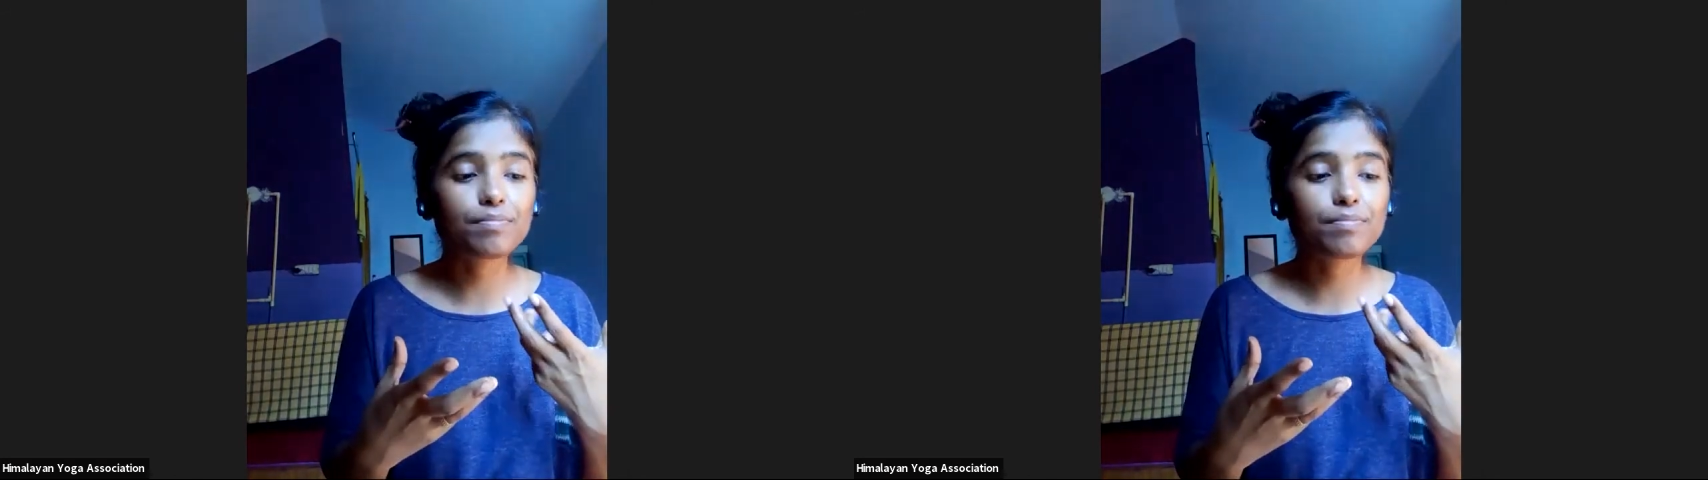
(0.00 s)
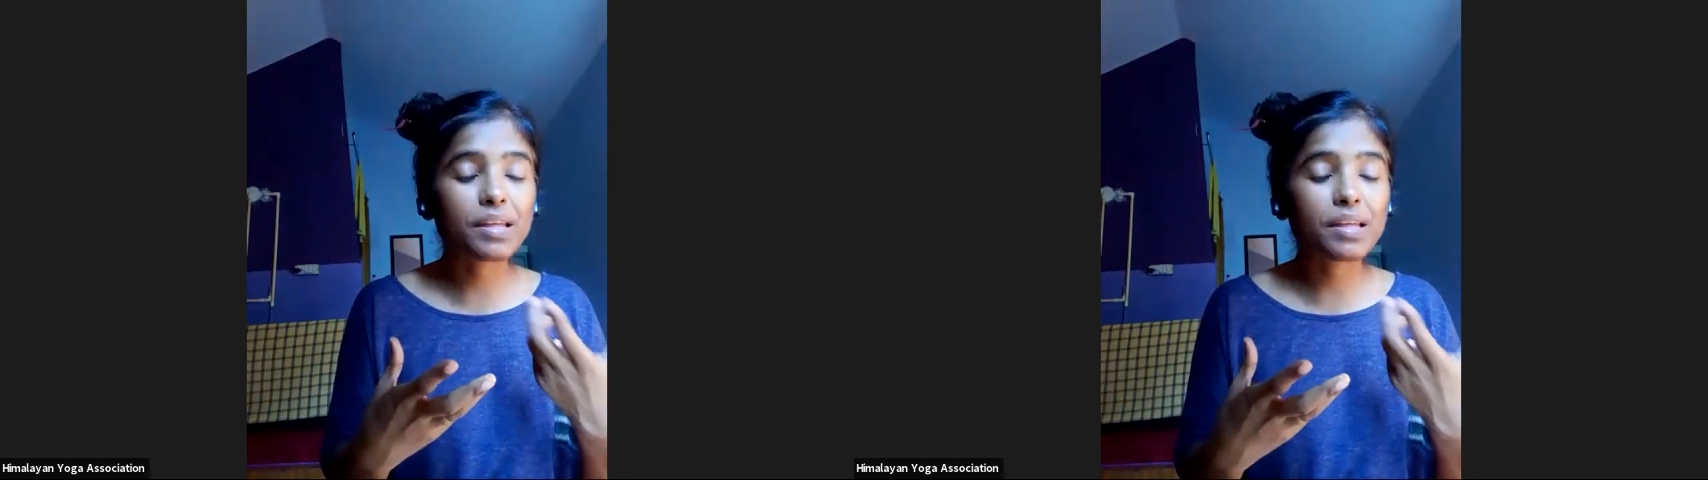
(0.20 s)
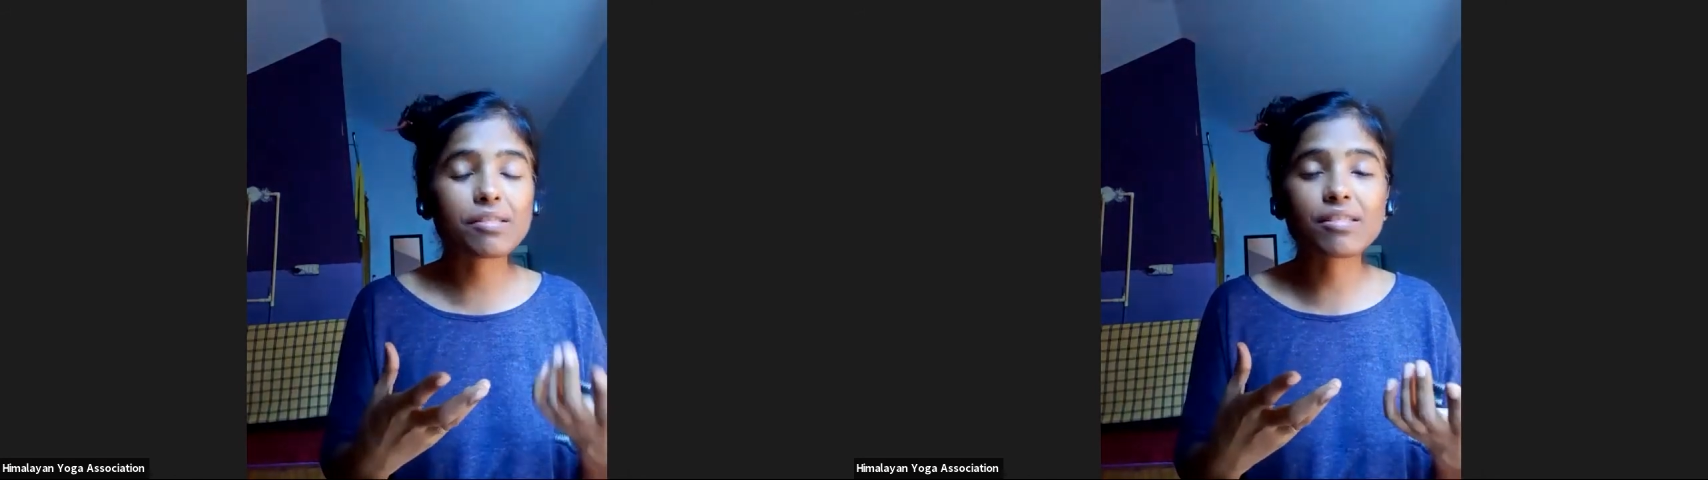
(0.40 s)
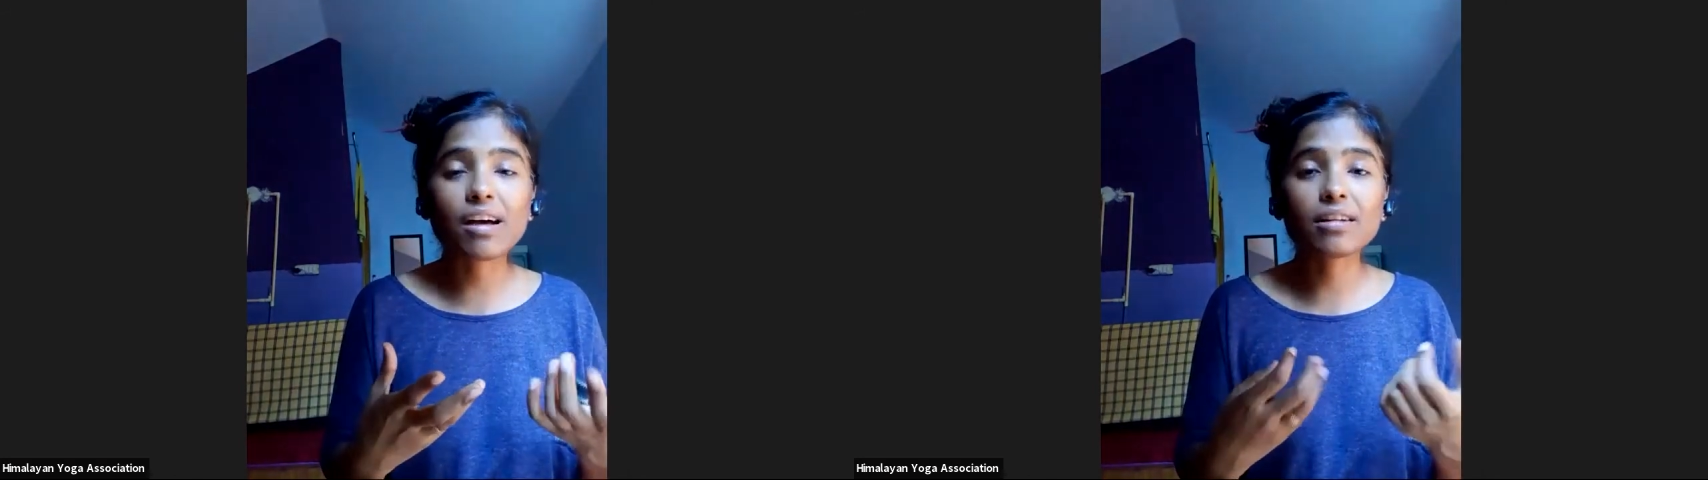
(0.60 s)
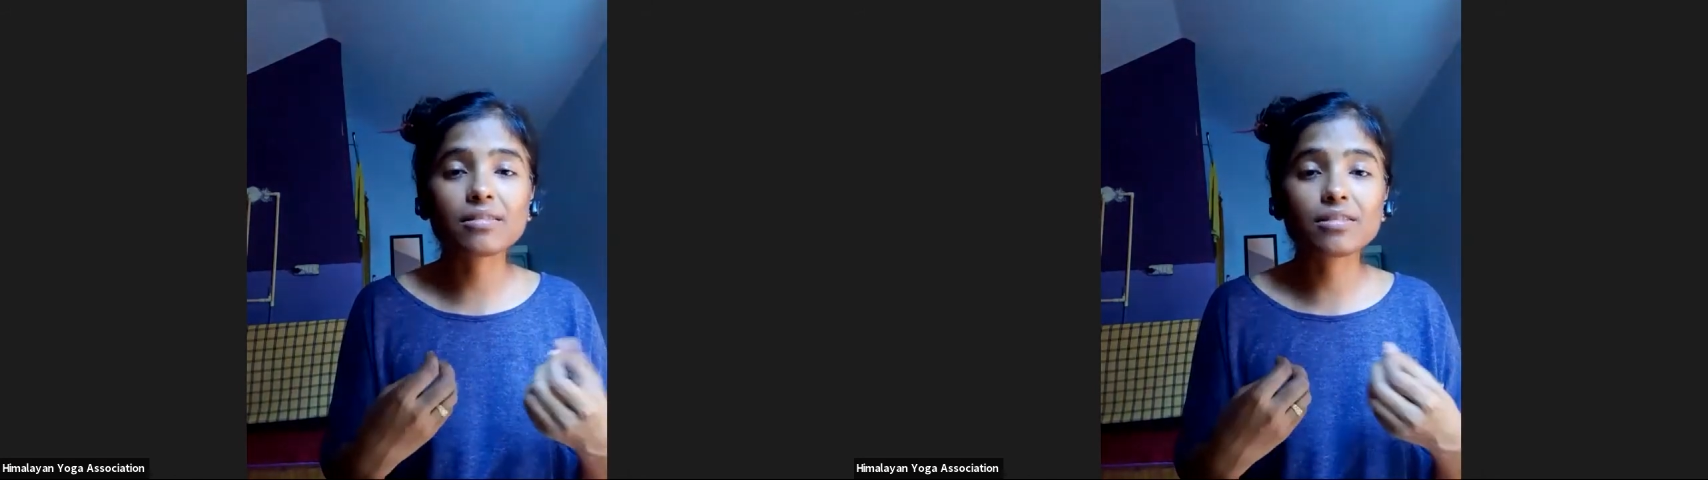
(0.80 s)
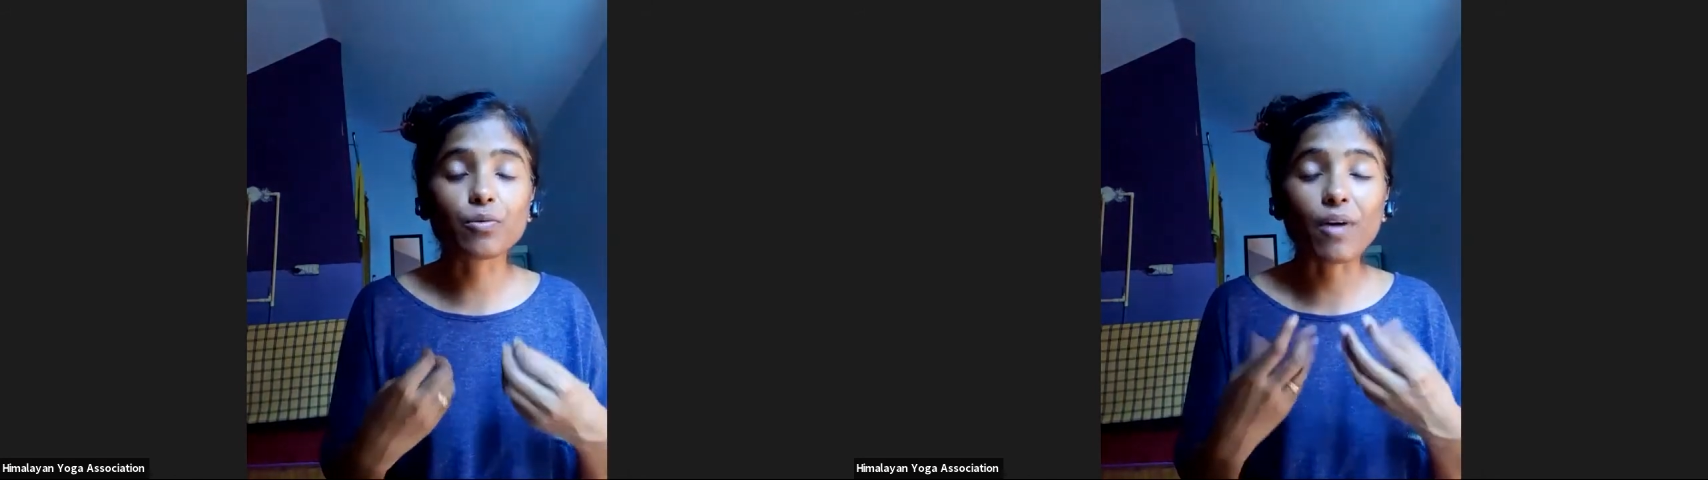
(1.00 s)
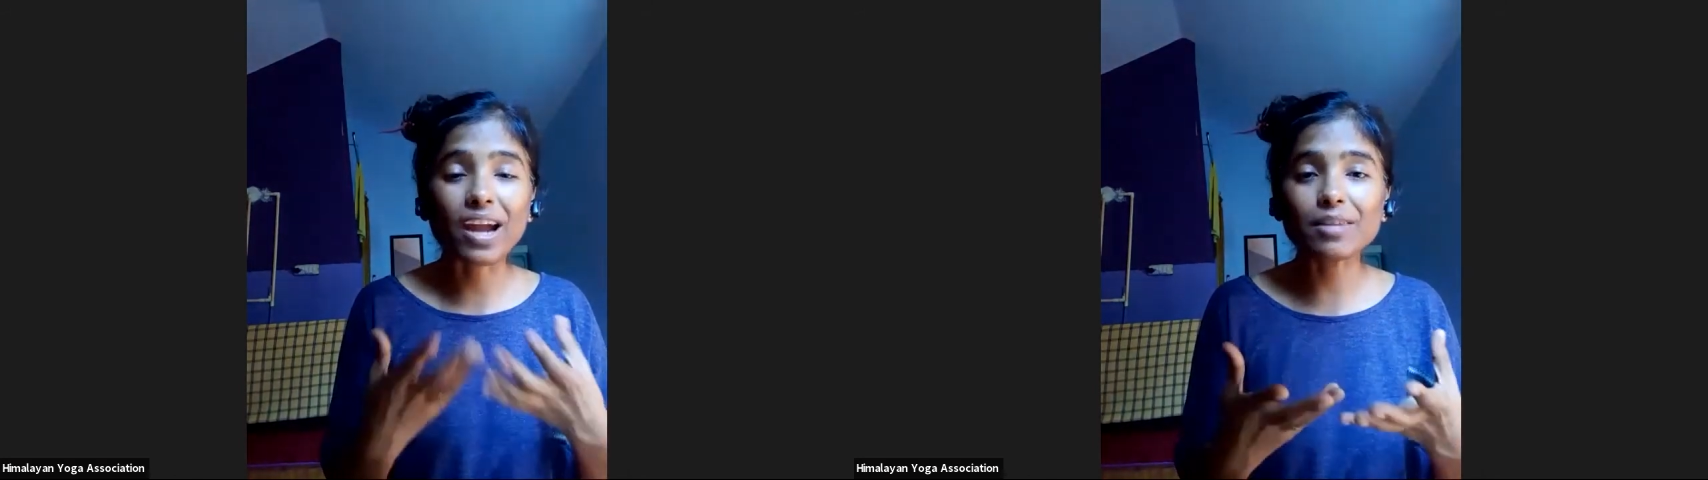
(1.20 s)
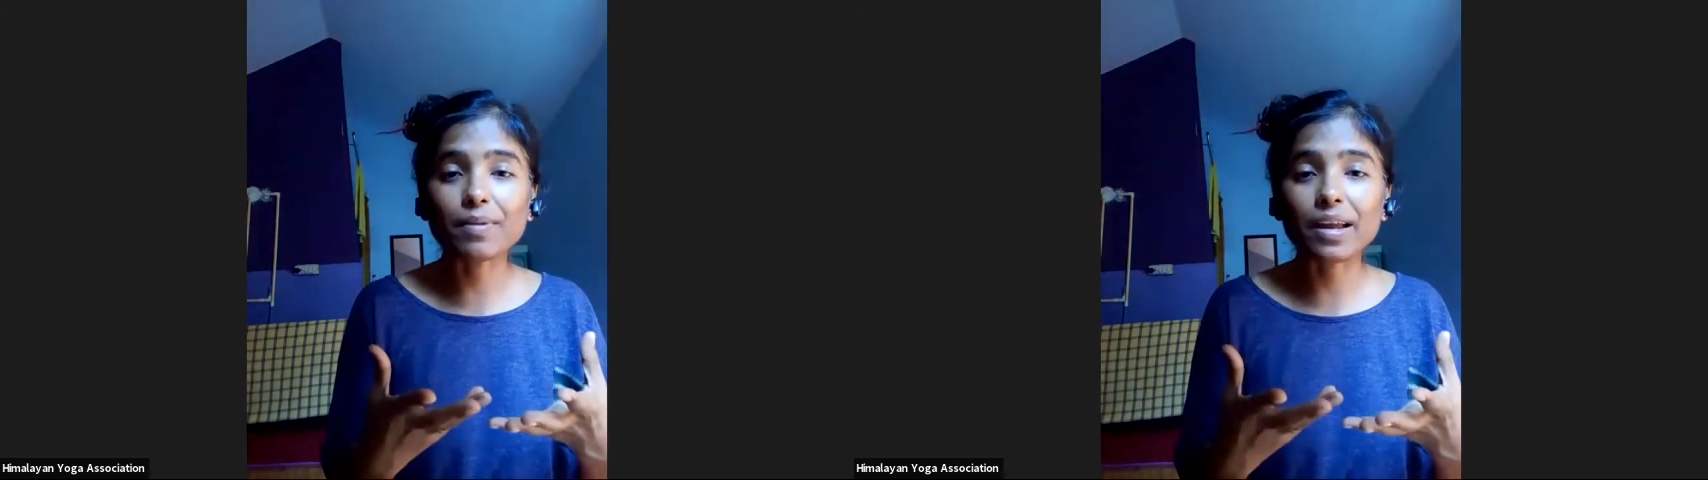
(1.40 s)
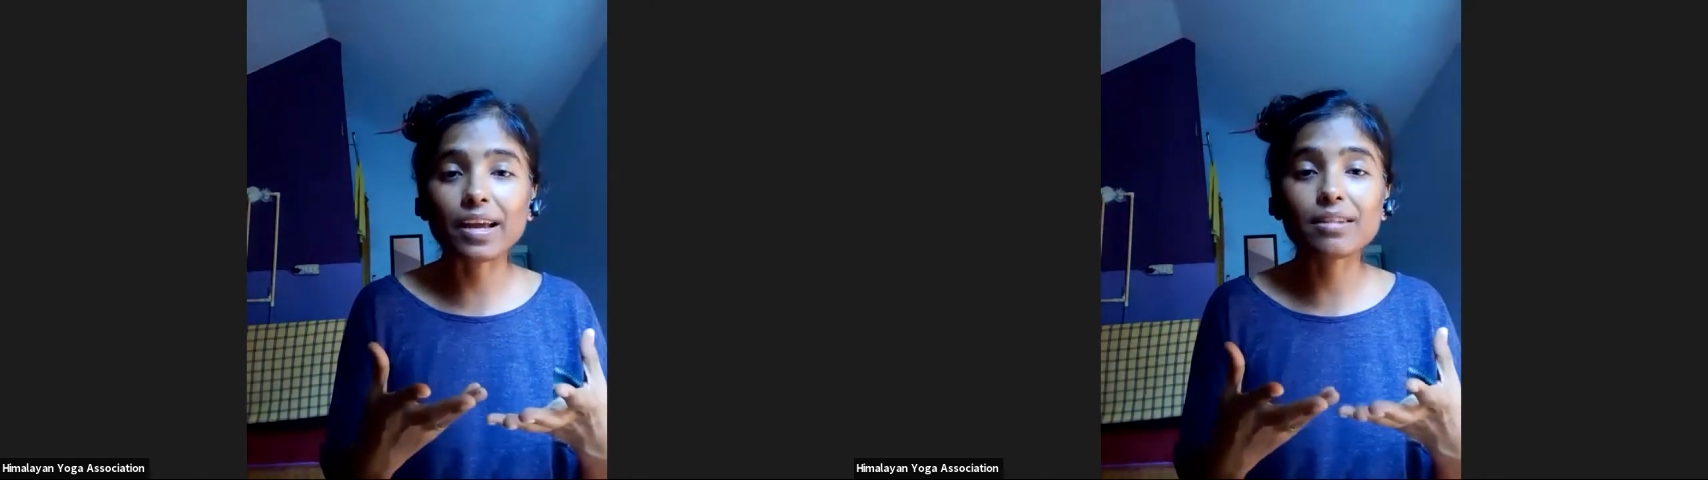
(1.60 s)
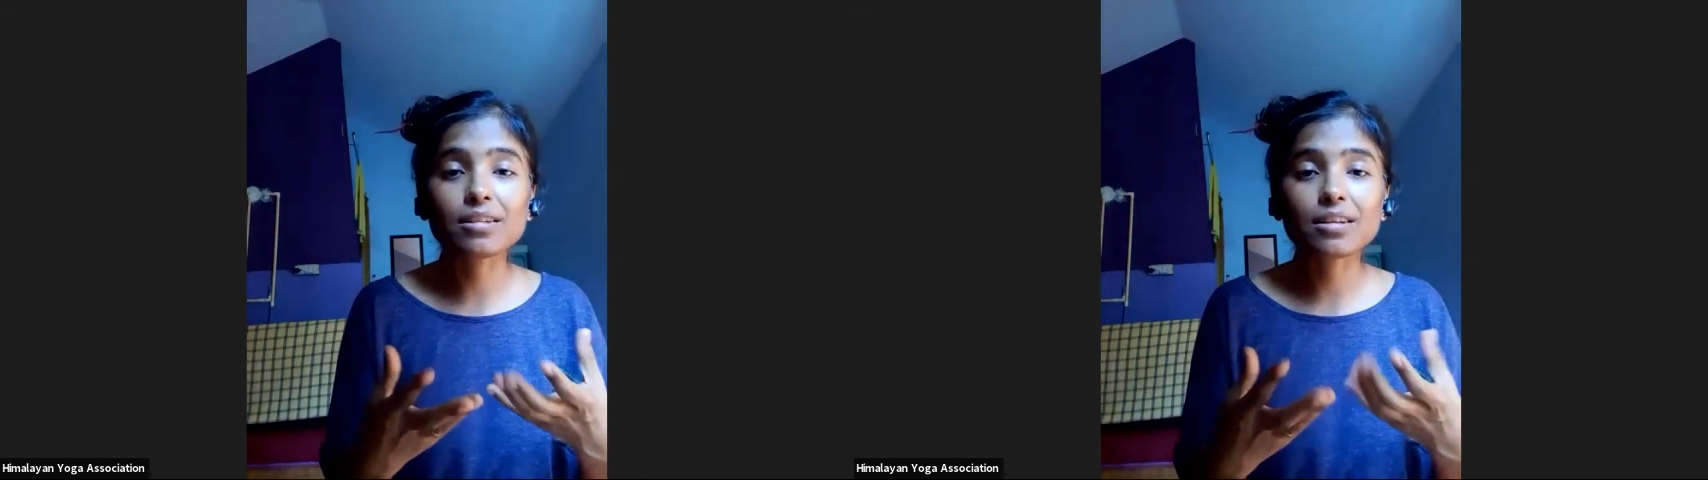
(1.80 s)
pizza, the white
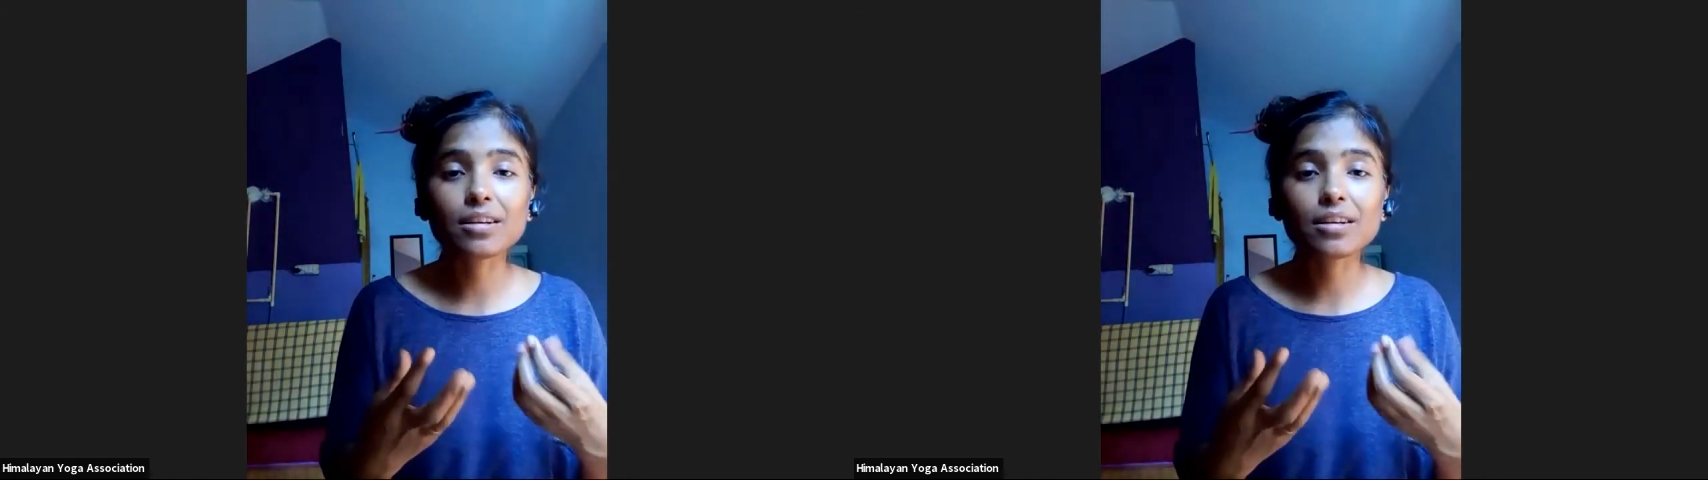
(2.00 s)
bread.